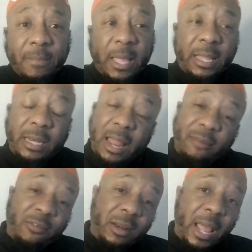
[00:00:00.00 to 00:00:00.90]
and not
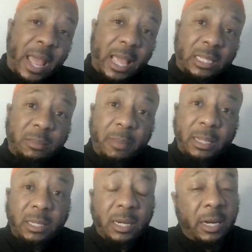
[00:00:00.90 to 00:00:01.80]
from the
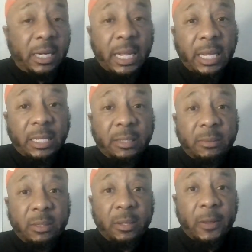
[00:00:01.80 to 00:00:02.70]
aspect of their deen.
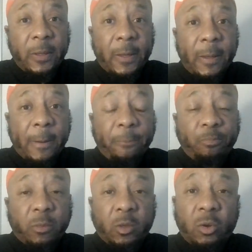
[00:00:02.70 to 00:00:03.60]

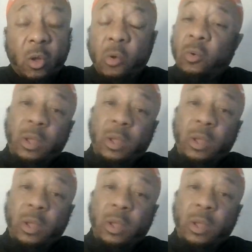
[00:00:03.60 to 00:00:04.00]
Because